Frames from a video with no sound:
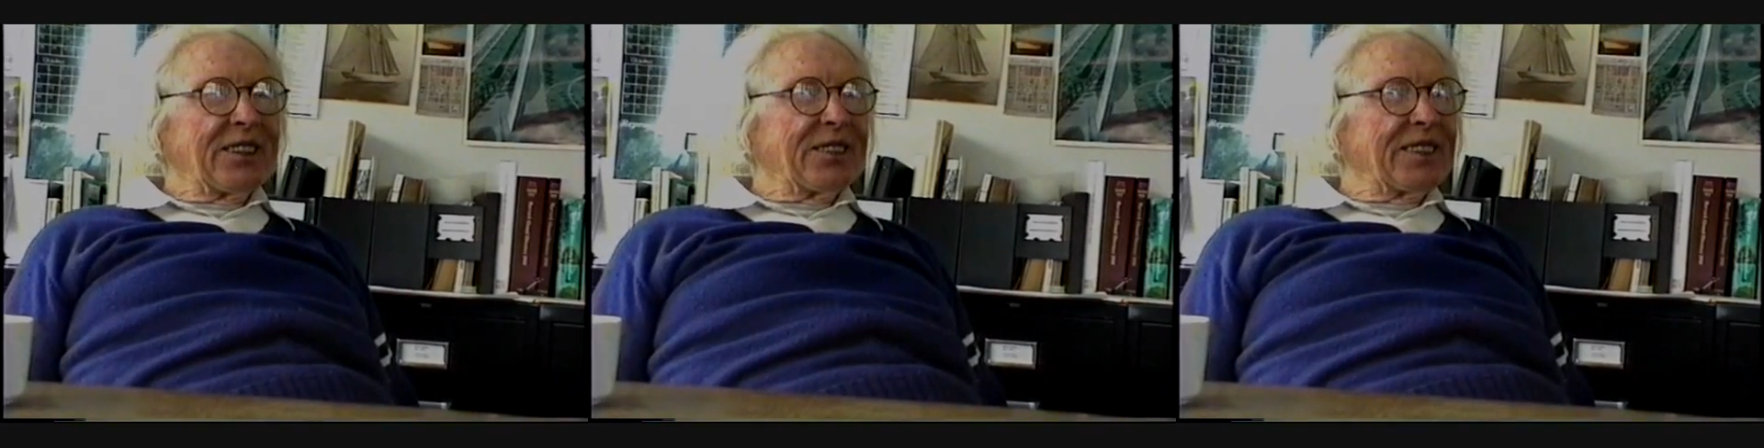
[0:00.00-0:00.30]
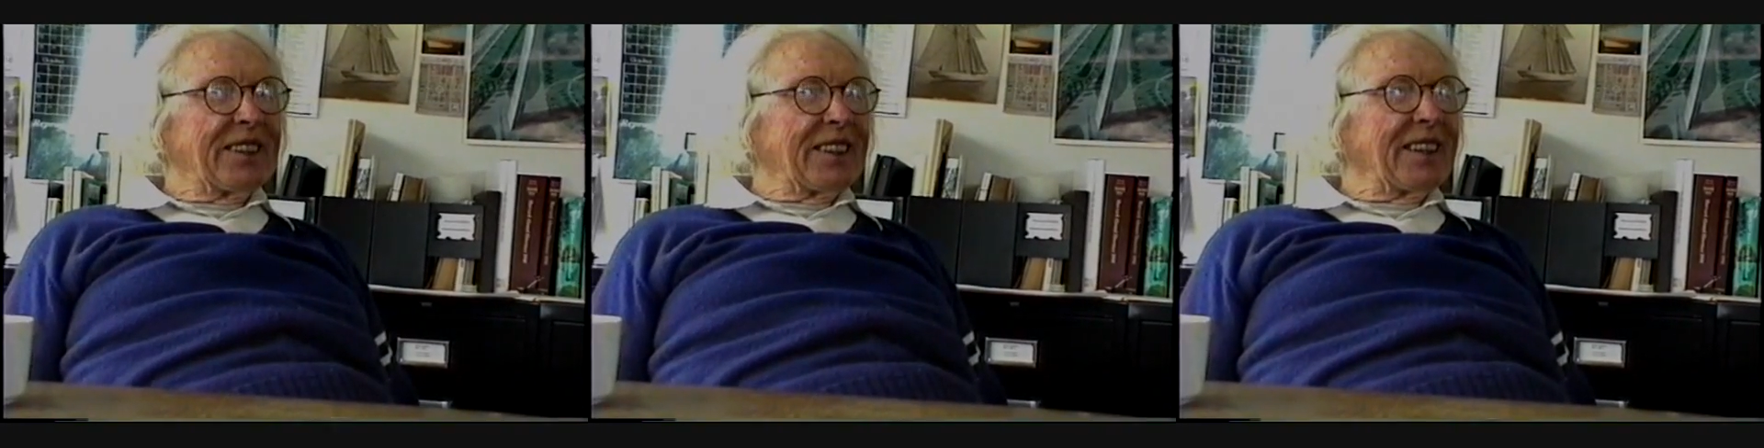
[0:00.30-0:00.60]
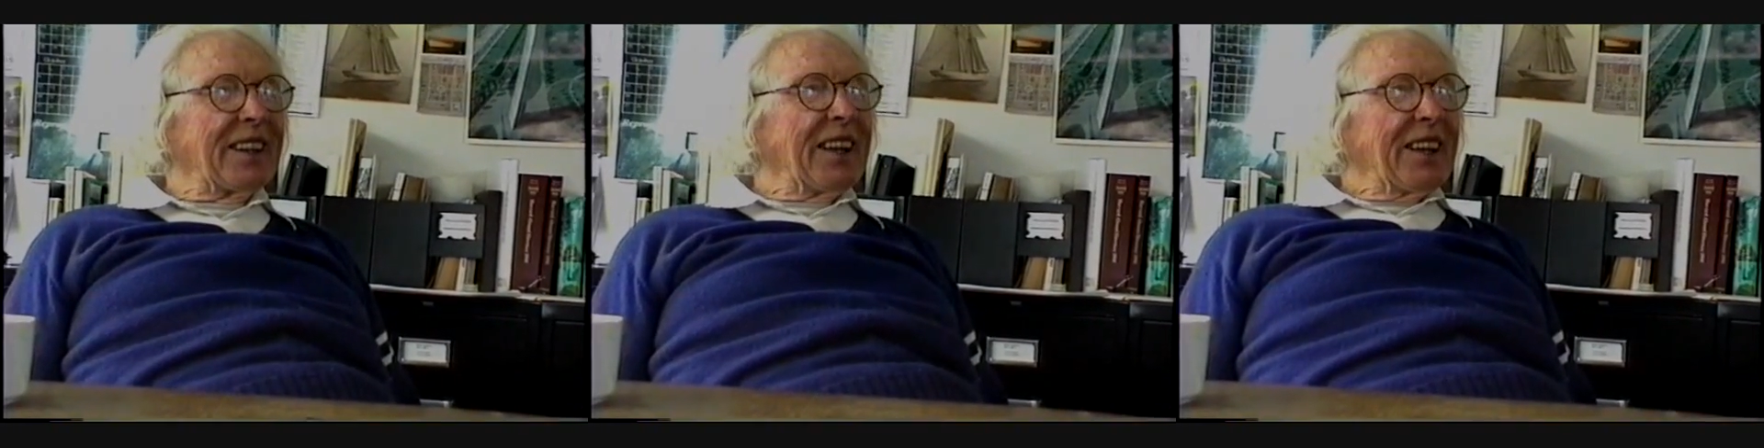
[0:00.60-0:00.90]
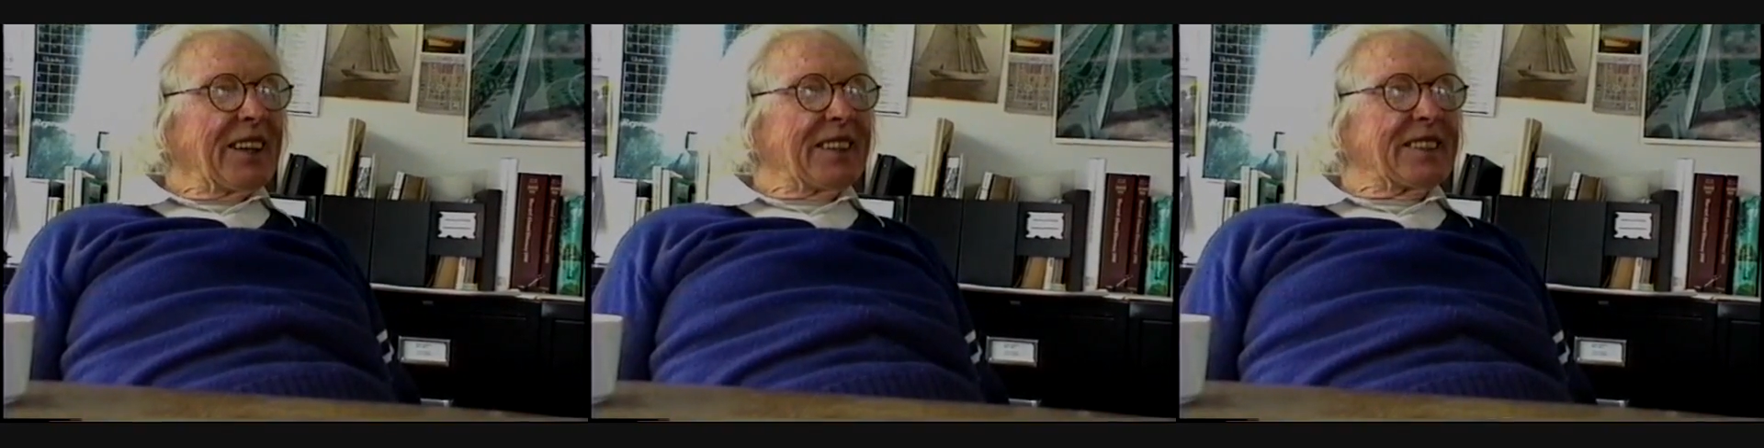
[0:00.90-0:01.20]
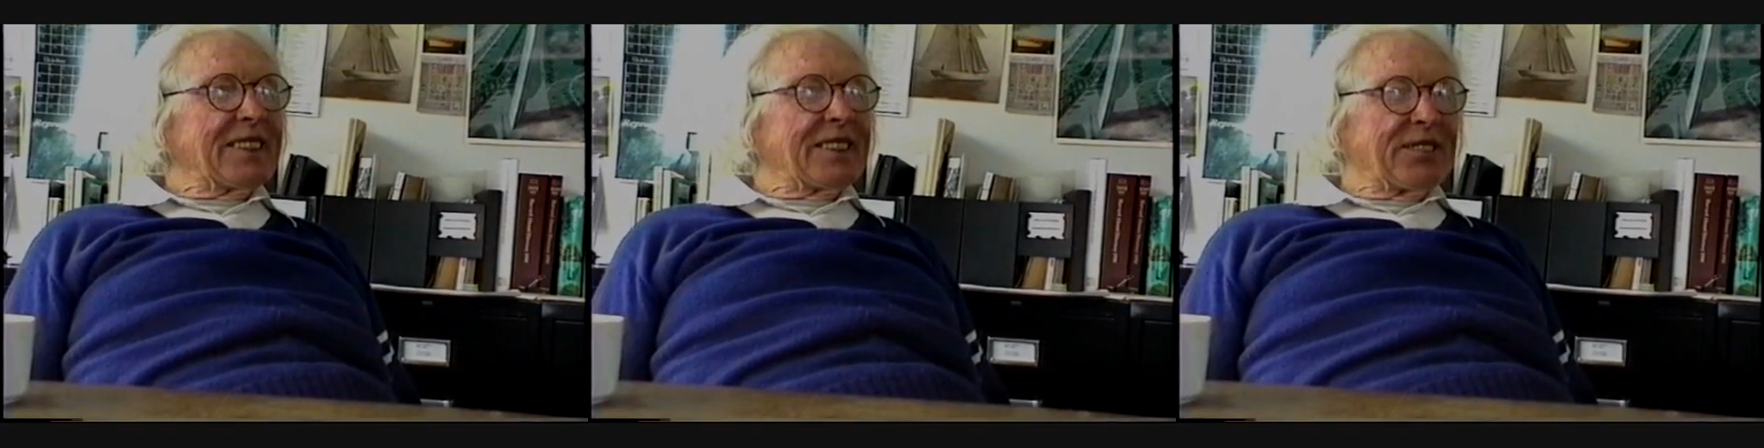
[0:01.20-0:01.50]
You know, it's,
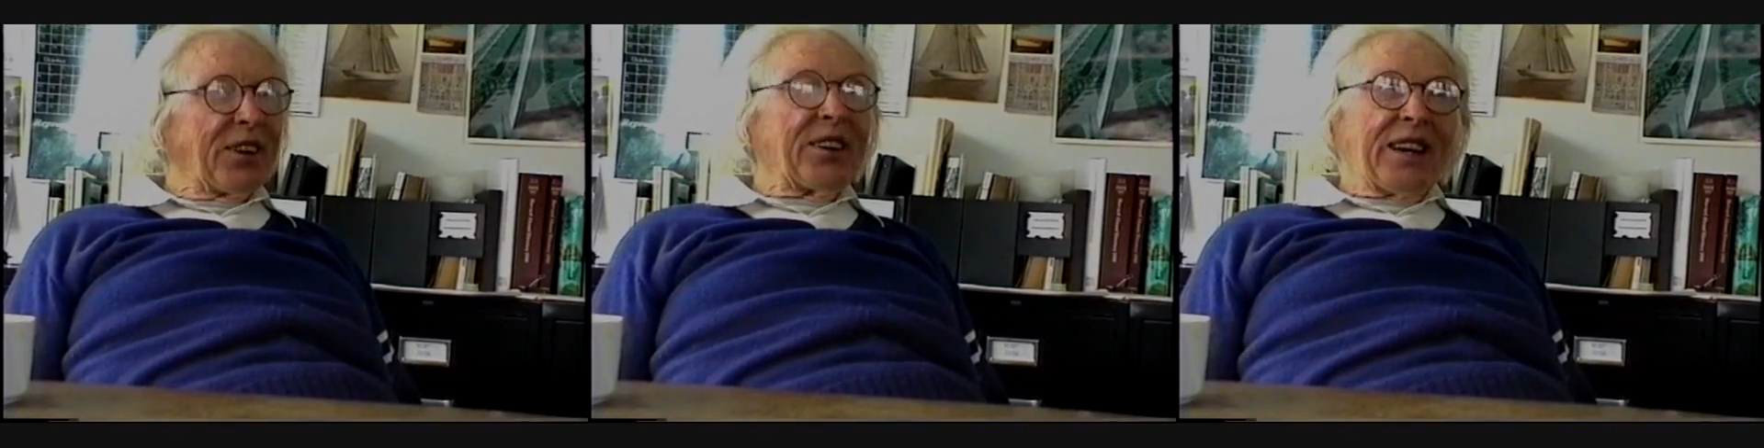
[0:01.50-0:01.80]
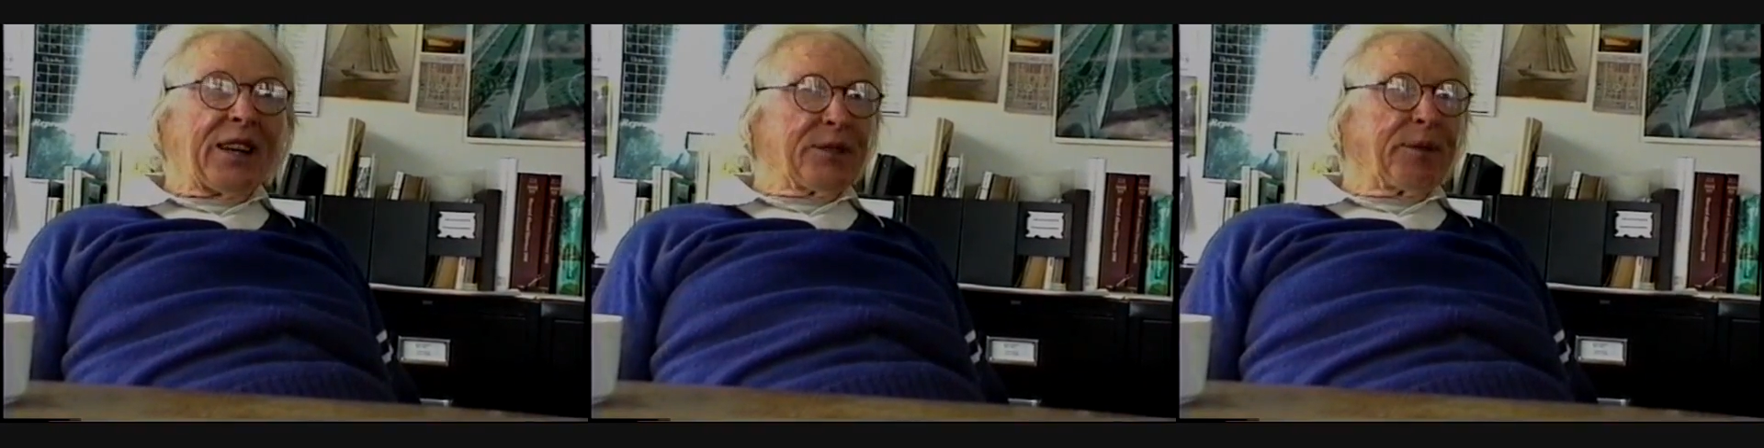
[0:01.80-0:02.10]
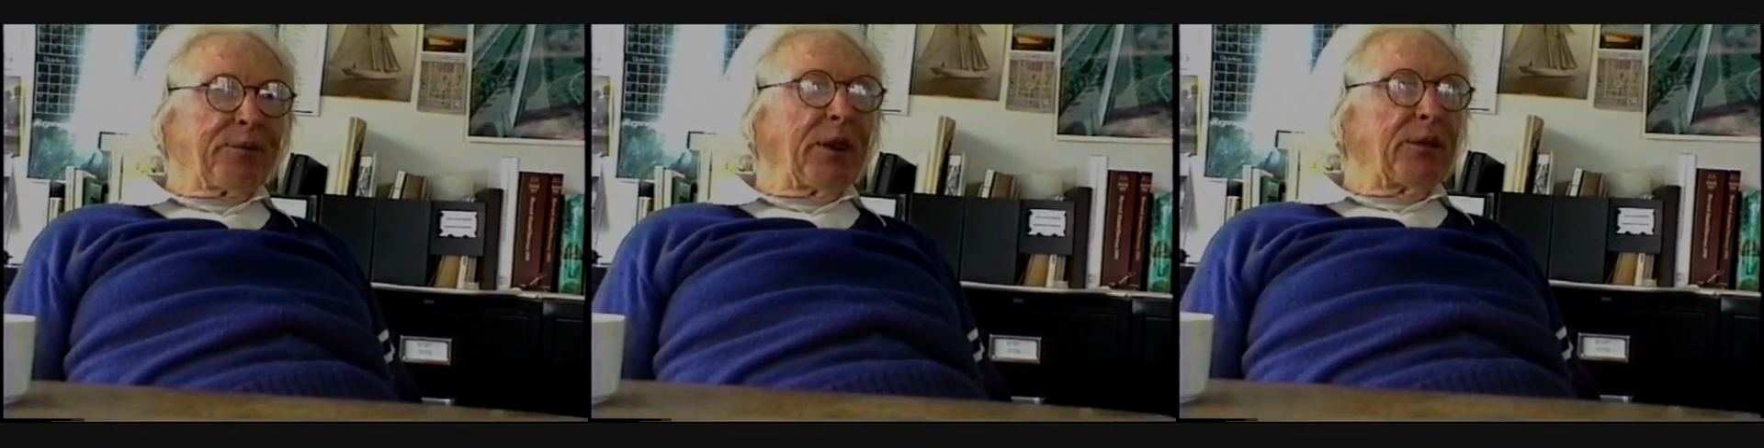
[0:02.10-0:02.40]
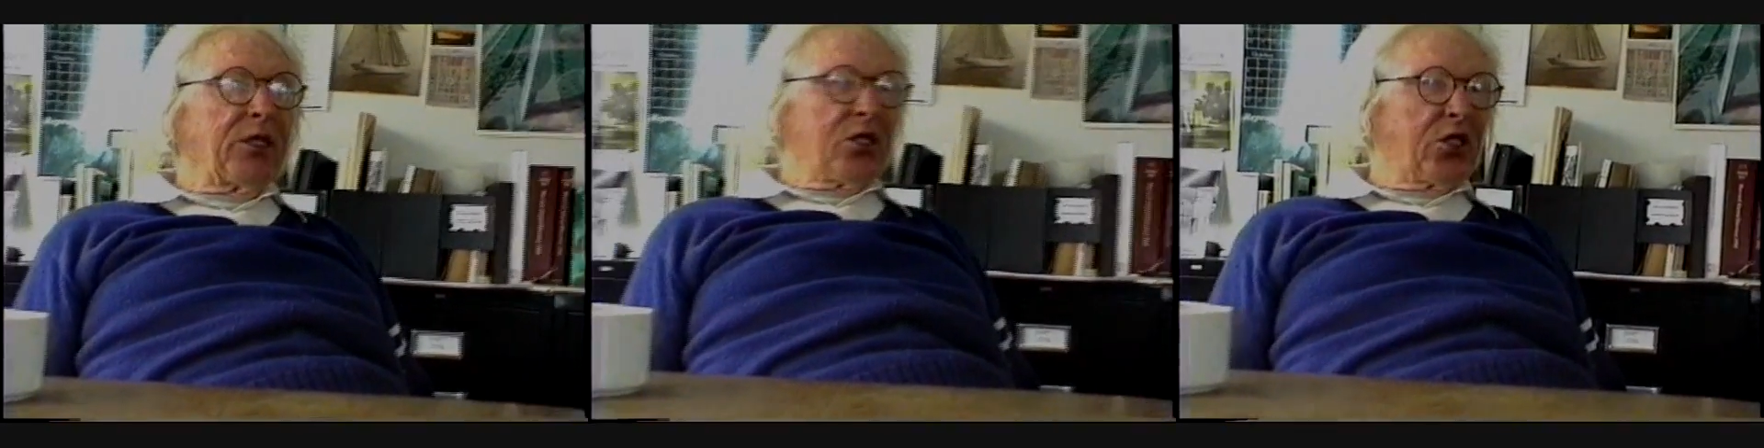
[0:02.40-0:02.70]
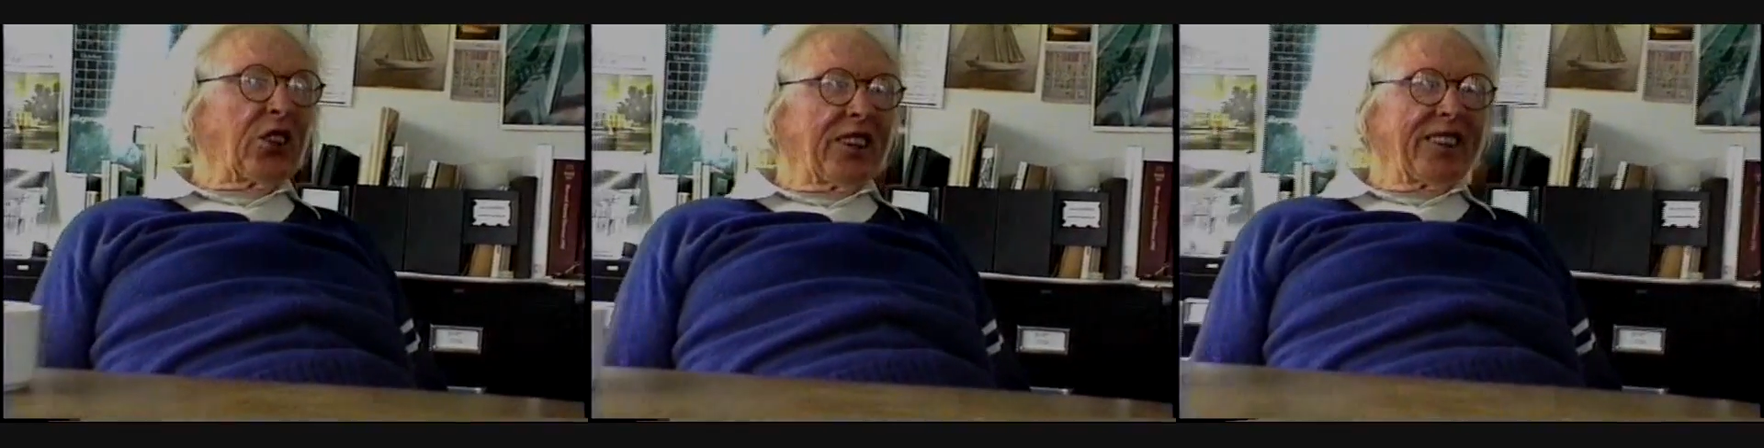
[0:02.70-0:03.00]
it's, it's very nice, but maybe
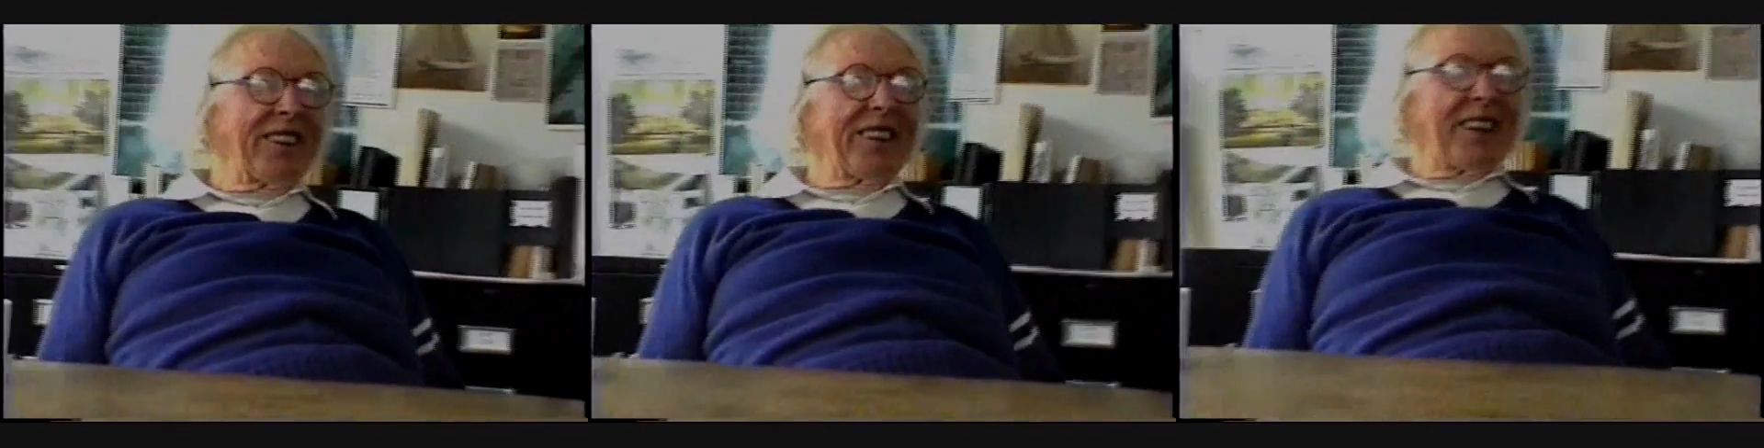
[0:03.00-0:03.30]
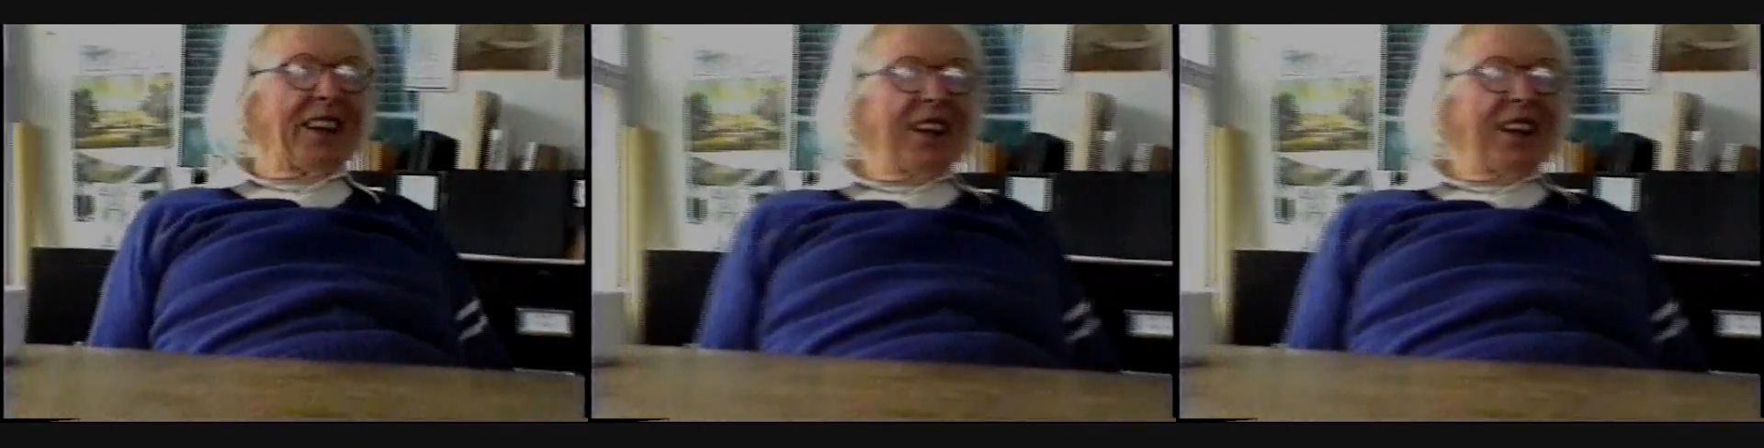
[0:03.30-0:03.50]
you shouldn't.